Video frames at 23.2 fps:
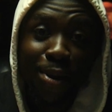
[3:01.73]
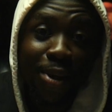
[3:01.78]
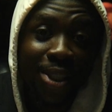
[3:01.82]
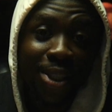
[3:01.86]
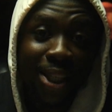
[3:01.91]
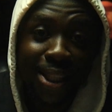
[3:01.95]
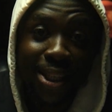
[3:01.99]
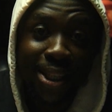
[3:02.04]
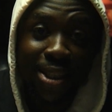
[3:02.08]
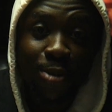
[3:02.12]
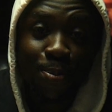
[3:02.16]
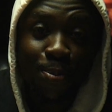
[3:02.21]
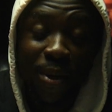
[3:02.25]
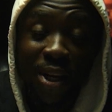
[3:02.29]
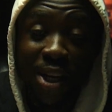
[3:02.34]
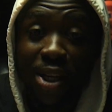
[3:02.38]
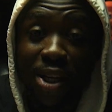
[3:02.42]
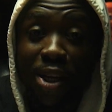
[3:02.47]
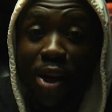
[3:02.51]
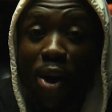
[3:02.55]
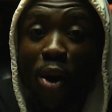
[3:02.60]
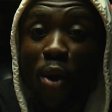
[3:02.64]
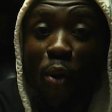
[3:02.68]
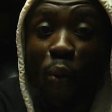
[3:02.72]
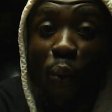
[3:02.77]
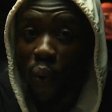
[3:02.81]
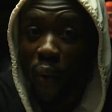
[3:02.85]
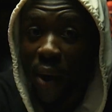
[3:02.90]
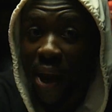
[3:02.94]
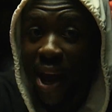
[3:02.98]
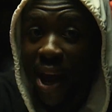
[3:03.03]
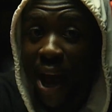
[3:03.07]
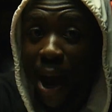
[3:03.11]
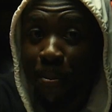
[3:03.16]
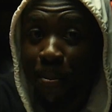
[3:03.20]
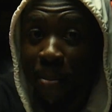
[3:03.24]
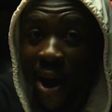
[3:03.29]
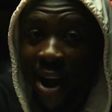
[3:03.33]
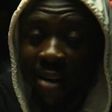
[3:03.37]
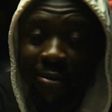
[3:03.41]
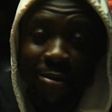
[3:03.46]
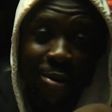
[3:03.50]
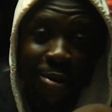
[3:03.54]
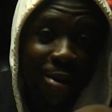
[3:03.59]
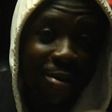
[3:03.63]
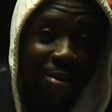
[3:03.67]
your shutter speed way
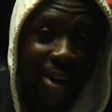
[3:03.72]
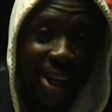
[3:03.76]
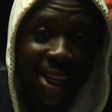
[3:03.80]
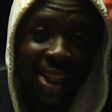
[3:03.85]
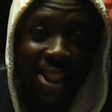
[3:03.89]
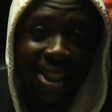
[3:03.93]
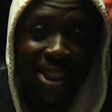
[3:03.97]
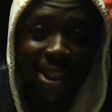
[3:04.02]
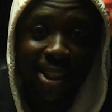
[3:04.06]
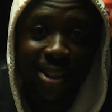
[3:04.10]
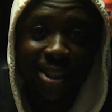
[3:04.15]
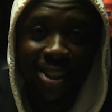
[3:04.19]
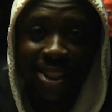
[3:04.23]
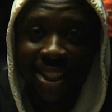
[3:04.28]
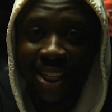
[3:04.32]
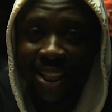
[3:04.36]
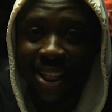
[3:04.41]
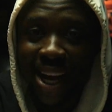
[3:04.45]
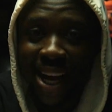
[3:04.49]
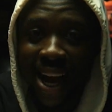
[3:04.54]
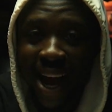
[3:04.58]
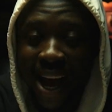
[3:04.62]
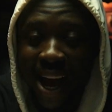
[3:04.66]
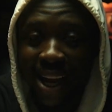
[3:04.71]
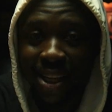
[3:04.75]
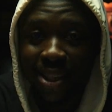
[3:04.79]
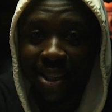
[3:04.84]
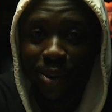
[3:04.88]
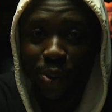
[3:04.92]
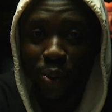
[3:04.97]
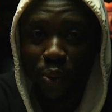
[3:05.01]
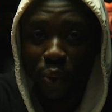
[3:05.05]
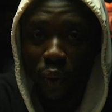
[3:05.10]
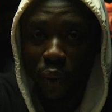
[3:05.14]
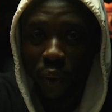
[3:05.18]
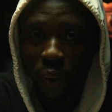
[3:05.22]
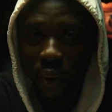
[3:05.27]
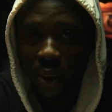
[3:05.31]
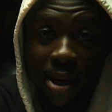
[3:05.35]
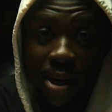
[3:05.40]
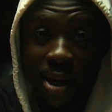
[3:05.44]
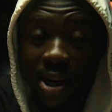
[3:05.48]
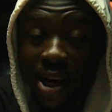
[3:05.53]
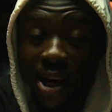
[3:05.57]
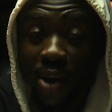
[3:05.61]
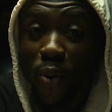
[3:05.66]
above your traditional shutter angle rule.
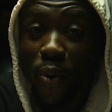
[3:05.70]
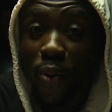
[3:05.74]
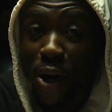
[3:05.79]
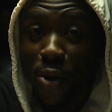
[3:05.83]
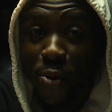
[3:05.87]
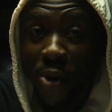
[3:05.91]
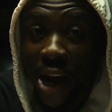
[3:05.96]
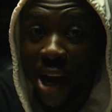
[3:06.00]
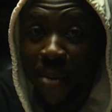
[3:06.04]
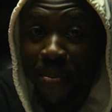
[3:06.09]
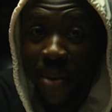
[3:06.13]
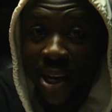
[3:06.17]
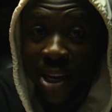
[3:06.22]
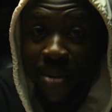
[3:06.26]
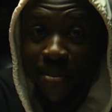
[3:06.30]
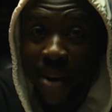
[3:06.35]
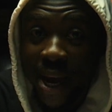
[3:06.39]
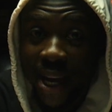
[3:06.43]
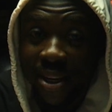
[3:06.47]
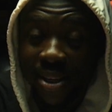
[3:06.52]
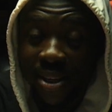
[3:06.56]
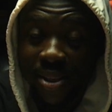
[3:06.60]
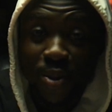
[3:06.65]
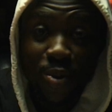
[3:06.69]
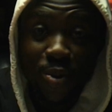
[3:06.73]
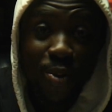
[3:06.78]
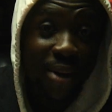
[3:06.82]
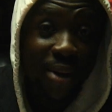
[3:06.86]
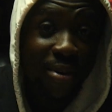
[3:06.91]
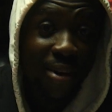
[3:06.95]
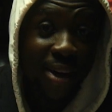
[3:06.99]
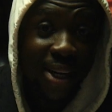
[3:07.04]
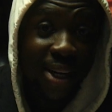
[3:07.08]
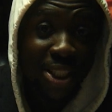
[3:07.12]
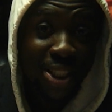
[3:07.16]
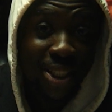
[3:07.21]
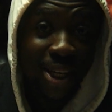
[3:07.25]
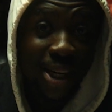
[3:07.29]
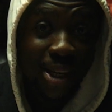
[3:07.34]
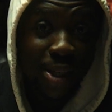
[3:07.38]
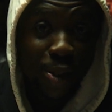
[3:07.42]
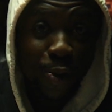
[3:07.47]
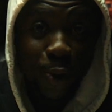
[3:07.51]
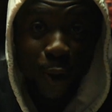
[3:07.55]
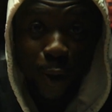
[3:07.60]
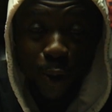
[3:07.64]
Now, what do I mean by this? You are
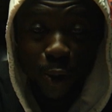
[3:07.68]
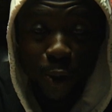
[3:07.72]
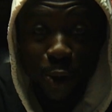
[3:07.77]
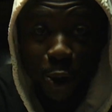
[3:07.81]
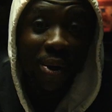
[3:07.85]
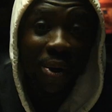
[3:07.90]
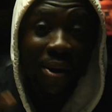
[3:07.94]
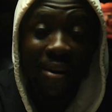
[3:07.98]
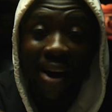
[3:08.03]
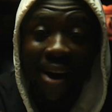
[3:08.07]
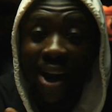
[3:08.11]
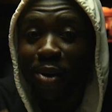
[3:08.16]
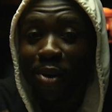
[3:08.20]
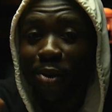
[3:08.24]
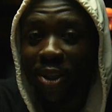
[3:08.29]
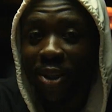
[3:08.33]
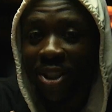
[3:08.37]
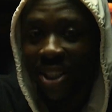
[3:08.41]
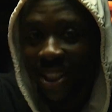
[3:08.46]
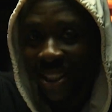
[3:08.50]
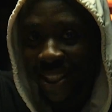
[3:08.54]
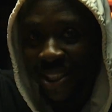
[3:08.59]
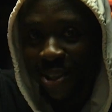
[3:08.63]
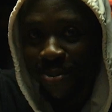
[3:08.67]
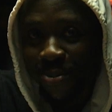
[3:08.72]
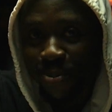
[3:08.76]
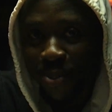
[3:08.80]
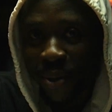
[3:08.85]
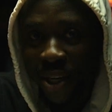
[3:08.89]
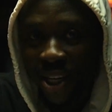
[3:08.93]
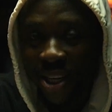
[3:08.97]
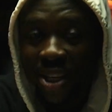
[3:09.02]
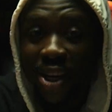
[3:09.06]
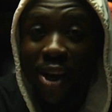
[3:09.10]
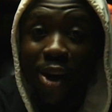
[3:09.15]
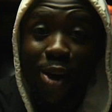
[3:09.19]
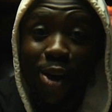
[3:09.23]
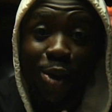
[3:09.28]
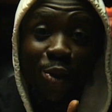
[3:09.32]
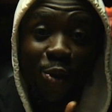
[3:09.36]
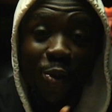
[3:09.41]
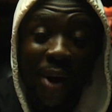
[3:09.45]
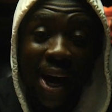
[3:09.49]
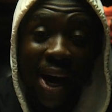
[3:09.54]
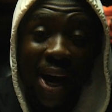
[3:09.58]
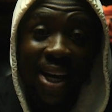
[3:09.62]
traditionally told to crank your shutter speed
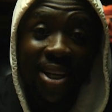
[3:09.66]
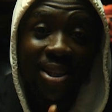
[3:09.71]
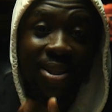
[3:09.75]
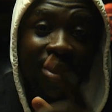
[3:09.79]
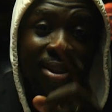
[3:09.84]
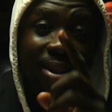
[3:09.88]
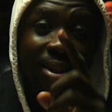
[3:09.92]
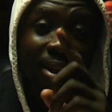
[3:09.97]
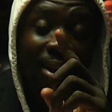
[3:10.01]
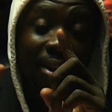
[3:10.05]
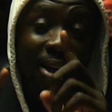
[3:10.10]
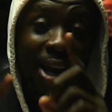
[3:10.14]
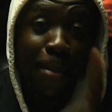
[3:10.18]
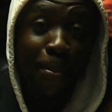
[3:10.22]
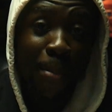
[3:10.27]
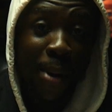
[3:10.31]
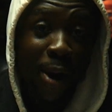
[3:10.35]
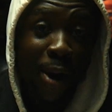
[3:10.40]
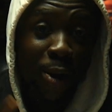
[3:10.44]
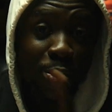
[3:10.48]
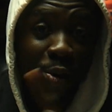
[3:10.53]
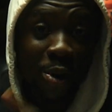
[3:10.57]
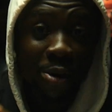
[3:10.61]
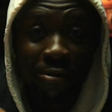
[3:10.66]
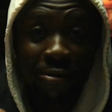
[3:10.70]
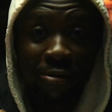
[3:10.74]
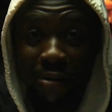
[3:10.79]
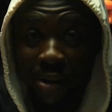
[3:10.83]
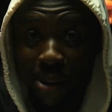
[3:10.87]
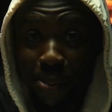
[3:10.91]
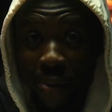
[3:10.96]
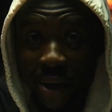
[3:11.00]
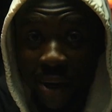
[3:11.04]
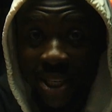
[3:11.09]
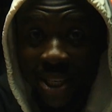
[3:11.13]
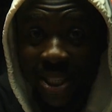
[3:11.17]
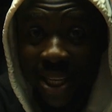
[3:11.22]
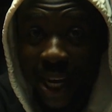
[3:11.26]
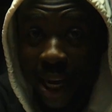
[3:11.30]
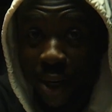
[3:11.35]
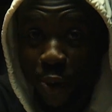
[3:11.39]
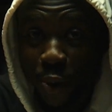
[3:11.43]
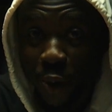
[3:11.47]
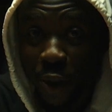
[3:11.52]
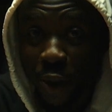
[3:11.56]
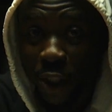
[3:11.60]
twice the amount of frame rates
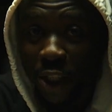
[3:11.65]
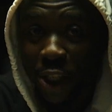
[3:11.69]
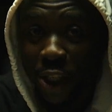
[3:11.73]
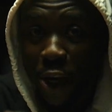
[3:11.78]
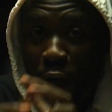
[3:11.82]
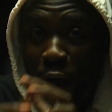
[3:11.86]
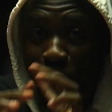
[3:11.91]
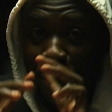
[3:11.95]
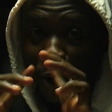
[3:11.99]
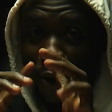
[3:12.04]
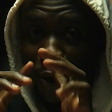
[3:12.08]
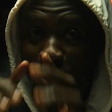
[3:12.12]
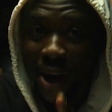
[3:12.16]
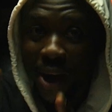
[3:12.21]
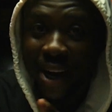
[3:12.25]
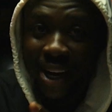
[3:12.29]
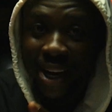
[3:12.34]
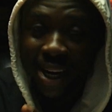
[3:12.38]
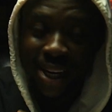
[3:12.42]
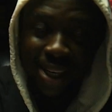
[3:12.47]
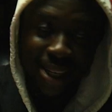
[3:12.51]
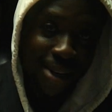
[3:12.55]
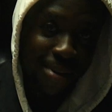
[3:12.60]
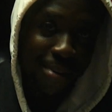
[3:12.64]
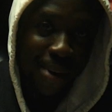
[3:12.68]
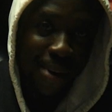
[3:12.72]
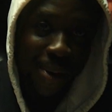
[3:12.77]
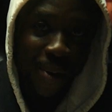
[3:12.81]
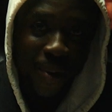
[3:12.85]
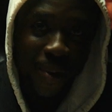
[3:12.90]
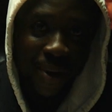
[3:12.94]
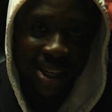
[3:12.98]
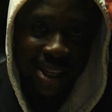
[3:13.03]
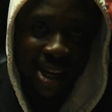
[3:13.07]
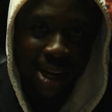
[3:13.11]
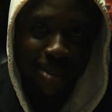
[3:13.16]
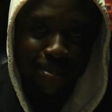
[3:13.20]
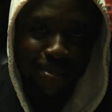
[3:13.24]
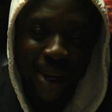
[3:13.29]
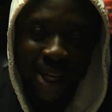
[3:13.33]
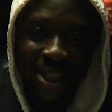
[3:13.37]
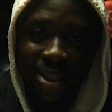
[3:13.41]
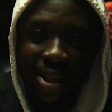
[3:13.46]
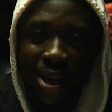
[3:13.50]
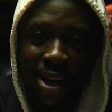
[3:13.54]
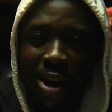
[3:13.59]
at which you are currently recording at.
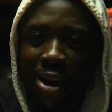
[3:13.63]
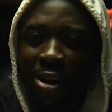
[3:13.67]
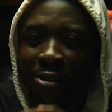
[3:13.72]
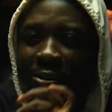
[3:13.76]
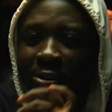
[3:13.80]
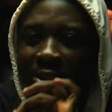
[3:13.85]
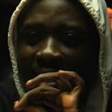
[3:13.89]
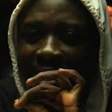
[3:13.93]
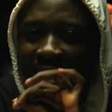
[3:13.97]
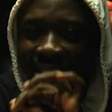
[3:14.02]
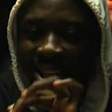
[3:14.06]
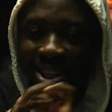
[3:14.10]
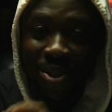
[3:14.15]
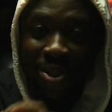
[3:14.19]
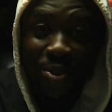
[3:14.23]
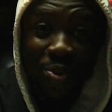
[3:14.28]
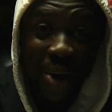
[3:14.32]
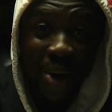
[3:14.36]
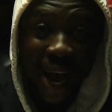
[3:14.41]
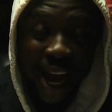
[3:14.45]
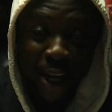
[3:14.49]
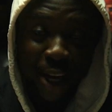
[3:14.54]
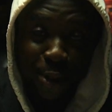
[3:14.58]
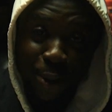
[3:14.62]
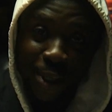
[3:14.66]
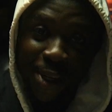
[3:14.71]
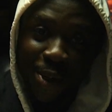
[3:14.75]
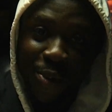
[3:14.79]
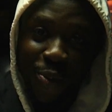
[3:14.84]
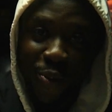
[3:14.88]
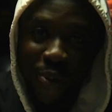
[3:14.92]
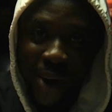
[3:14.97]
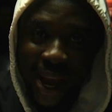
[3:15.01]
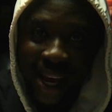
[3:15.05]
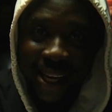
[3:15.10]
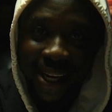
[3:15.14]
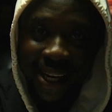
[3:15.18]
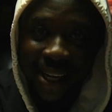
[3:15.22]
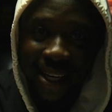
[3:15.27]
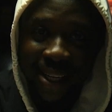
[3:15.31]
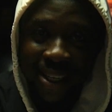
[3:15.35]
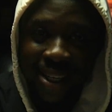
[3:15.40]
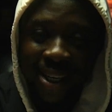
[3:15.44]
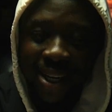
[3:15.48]
But for this to actually work,